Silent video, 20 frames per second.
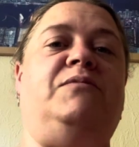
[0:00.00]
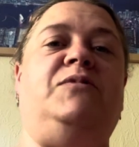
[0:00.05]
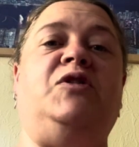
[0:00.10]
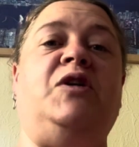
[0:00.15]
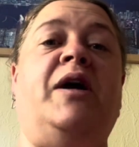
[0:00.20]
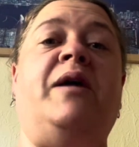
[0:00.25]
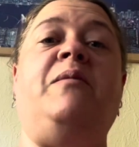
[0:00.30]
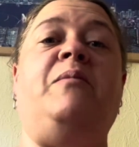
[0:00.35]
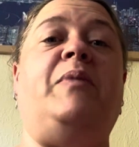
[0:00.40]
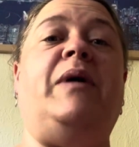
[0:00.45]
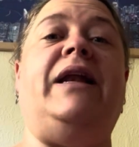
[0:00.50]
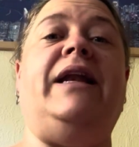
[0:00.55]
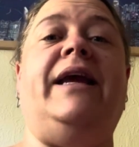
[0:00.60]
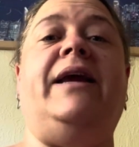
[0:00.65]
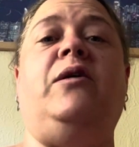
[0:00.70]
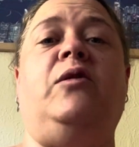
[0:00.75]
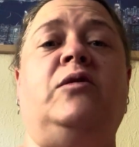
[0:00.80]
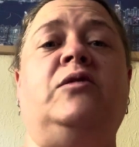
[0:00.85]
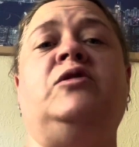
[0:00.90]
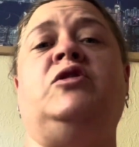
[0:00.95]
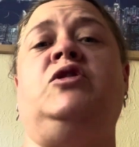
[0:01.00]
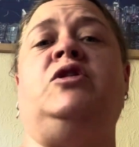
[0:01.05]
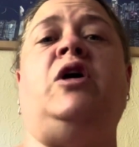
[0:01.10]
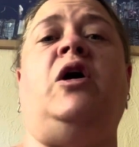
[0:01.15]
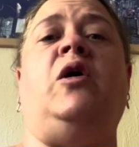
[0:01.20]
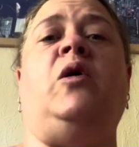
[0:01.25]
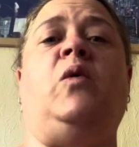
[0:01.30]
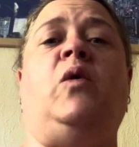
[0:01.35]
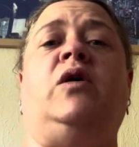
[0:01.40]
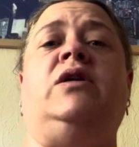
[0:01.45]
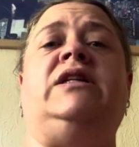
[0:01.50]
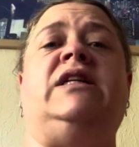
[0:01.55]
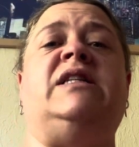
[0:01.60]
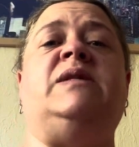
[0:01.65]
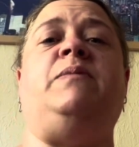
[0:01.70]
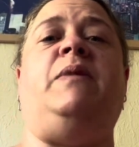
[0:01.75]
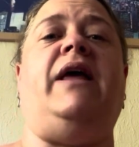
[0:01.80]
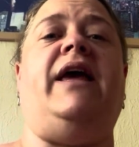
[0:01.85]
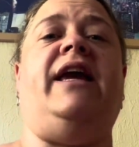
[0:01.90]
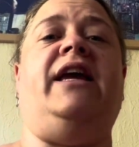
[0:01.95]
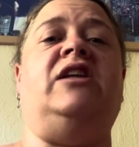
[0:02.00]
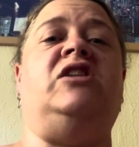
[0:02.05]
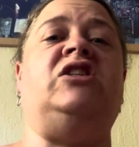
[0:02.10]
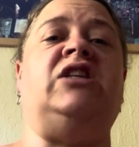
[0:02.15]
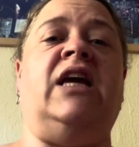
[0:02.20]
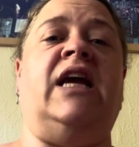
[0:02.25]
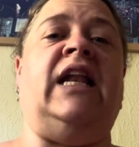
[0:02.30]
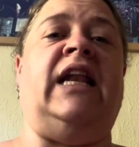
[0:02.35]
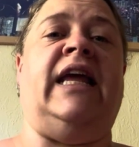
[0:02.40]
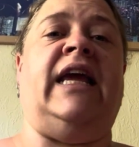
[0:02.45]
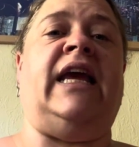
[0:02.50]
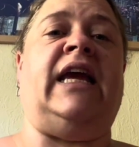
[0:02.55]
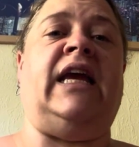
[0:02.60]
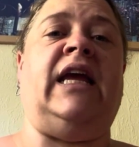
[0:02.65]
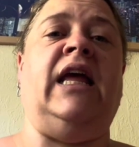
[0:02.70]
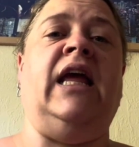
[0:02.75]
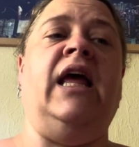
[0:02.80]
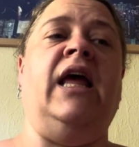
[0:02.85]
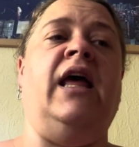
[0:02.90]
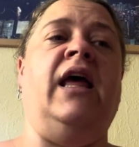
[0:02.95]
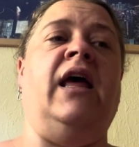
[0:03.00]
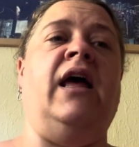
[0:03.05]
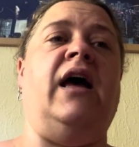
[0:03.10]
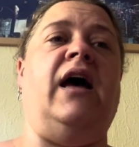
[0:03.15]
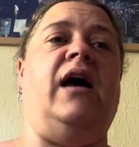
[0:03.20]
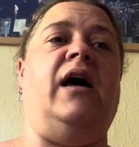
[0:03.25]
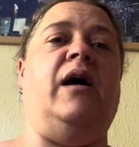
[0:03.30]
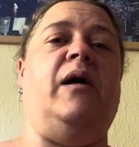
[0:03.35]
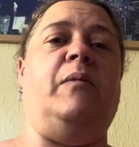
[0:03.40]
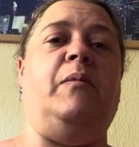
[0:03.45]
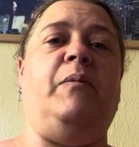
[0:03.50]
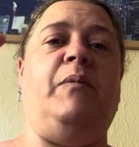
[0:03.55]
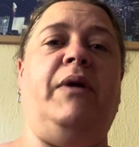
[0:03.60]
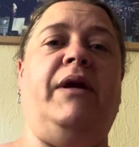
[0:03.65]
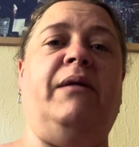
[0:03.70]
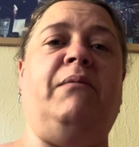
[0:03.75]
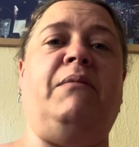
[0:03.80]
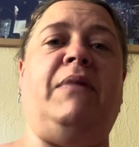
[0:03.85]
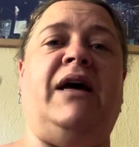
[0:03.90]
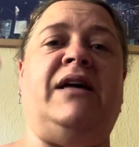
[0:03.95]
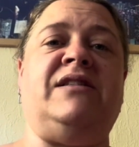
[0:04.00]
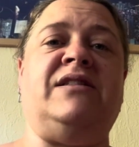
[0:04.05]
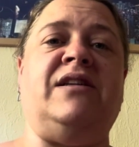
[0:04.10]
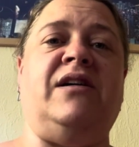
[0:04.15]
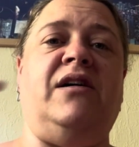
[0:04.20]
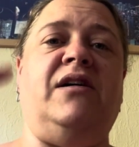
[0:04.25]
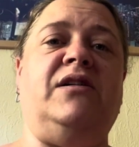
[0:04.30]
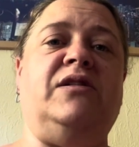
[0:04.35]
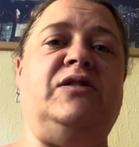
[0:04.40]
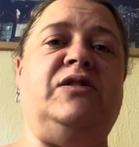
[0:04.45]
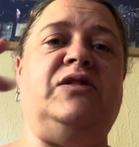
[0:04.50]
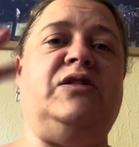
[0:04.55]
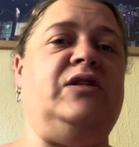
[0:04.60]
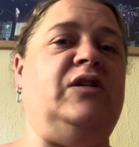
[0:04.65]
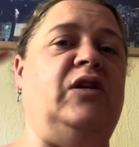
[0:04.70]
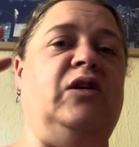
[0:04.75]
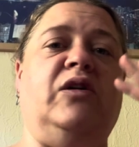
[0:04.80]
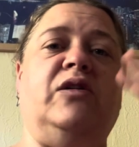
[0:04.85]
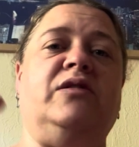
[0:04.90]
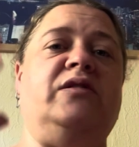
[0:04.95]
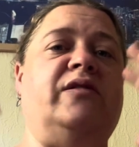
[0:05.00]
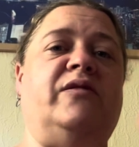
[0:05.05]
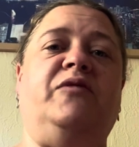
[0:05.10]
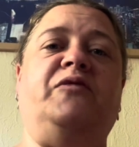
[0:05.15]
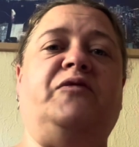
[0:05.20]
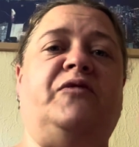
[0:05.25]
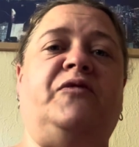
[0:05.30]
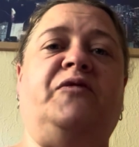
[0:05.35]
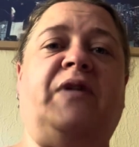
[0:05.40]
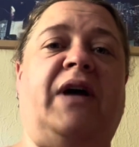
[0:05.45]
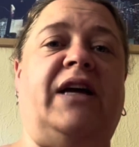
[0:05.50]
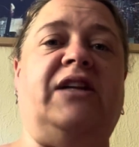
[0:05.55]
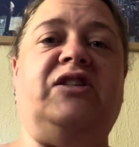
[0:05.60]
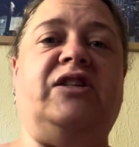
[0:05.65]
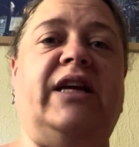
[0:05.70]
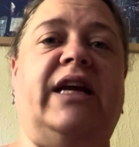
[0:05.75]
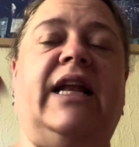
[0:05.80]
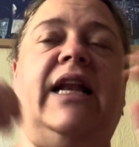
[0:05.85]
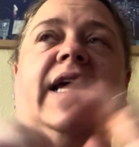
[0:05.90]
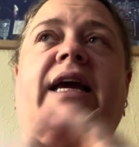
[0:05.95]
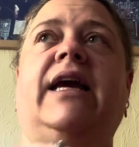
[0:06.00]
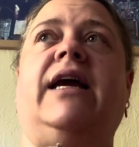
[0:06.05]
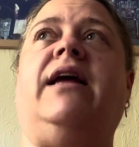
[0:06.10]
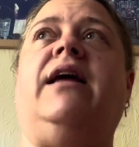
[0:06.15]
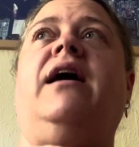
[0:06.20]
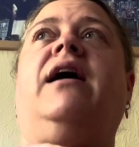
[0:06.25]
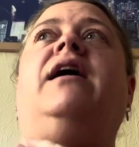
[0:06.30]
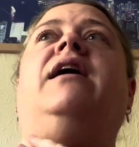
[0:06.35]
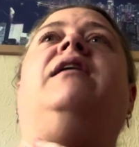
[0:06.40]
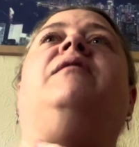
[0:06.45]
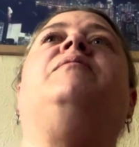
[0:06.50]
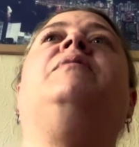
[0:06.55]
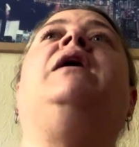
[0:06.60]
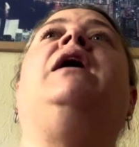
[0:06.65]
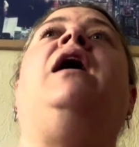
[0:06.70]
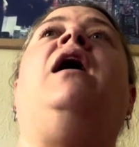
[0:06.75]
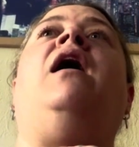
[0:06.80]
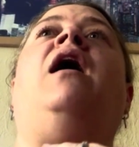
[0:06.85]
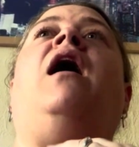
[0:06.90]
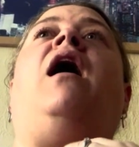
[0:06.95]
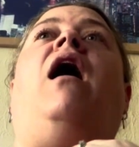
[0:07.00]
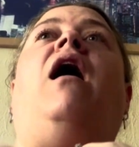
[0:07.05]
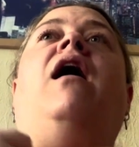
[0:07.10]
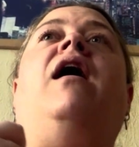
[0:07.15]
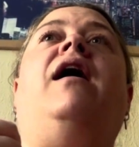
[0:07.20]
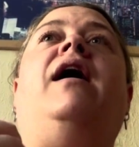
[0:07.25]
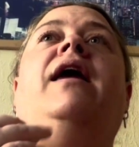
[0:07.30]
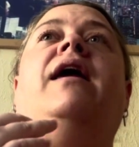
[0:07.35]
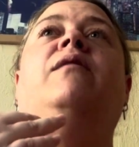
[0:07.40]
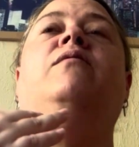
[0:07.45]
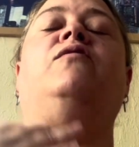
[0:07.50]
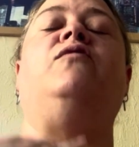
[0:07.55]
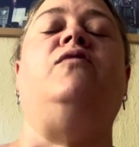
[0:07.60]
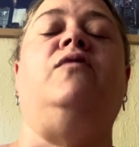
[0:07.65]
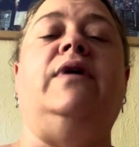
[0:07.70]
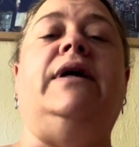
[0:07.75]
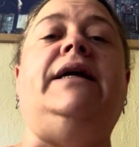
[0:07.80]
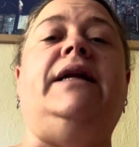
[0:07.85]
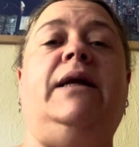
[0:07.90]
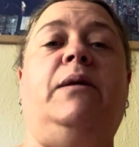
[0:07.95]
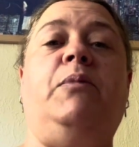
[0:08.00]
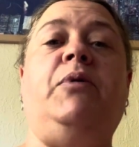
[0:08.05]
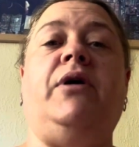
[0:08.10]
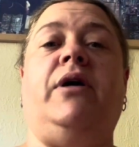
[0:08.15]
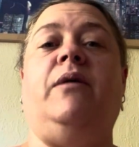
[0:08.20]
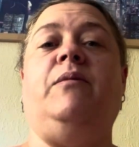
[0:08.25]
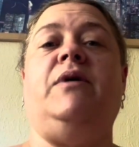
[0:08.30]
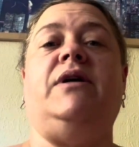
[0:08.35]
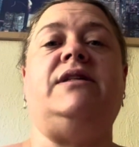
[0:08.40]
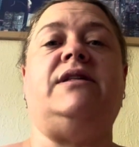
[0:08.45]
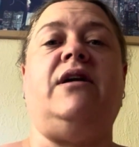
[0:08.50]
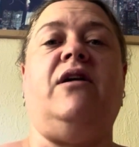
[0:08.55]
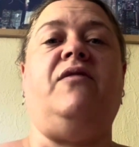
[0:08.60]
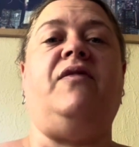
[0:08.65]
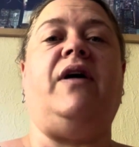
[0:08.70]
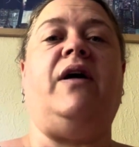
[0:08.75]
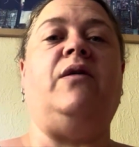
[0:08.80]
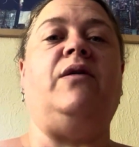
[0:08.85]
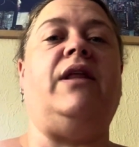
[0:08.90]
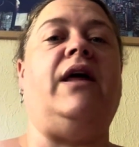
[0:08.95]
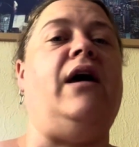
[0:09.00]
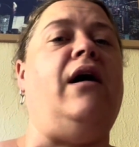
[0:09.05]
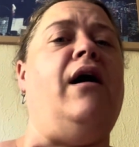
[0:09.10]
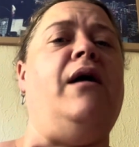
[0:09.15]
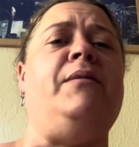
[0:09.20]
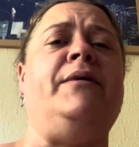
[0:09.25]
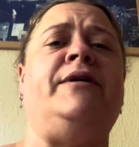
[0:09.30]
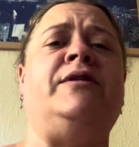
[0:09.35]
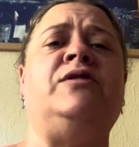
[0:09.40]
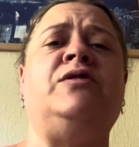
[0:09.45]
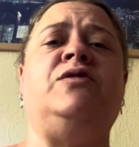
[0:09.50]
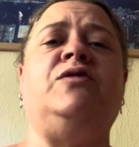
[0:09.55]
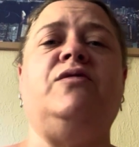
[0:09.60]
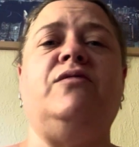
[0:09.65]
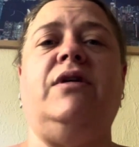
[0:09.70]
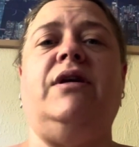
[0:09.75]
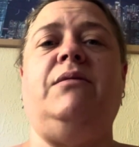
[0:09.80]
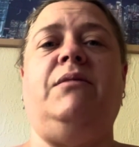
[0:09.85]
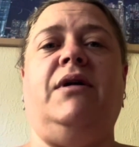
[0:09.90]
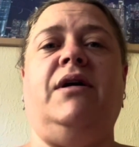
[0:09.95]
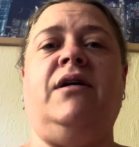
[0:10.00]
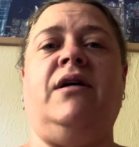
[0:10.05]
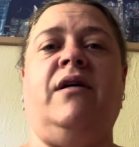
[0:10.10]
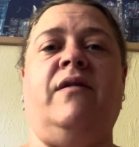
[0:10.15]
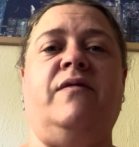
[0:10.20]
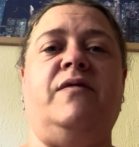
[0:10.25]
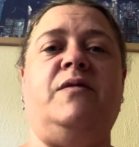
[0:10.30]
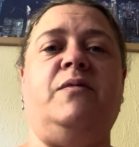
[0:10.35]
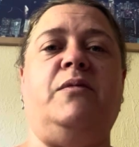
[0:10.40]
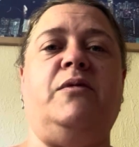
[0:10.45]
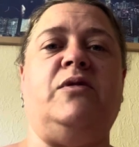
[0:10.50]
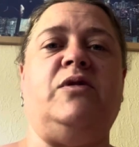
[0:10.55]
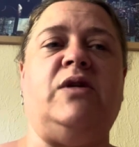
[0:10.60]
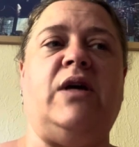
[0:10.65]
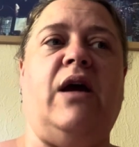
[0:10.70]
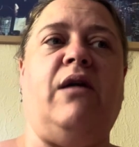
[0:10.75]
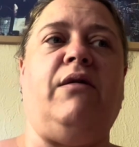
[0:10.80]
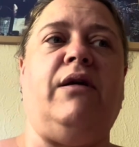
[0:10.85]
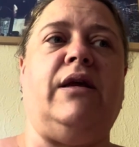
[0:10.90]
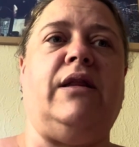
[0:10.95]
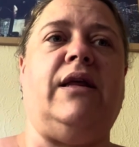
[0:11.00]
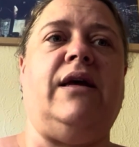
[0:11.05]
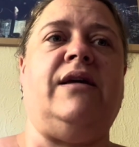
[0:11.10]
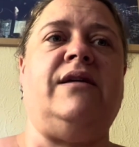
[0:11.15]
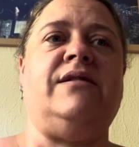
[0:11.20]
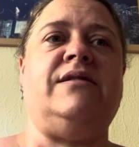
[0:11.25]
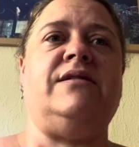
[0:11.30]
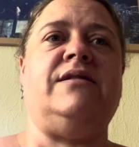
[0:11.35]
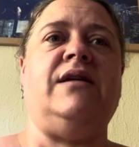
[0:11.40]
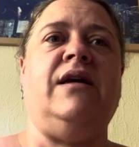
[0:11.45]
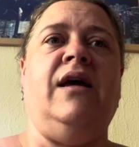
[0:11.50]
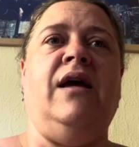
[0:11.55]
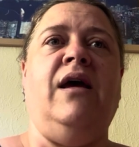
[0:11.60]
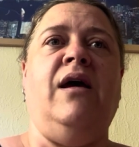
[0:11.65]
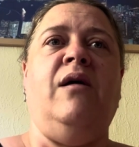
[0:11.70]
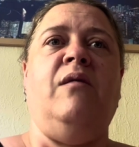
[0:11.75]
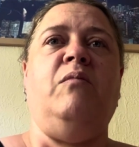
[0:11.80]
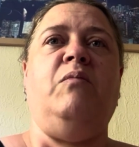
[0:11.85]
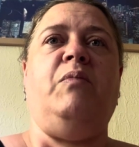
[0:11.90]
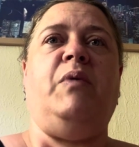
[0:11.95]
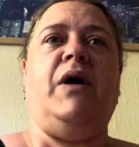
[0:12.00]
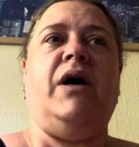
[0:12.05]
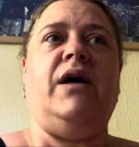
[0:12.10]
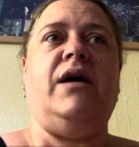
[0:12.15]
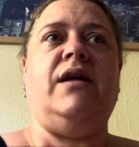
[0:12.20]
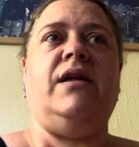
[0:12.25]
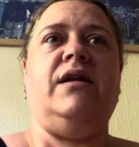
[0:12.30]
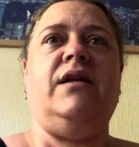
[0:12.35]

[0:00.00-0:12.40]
giant belly on show, on display, jiggling, being massaged, lots of fat jiggling. I am really putting myself out there. I'm extremely uncomfortable sharing this, but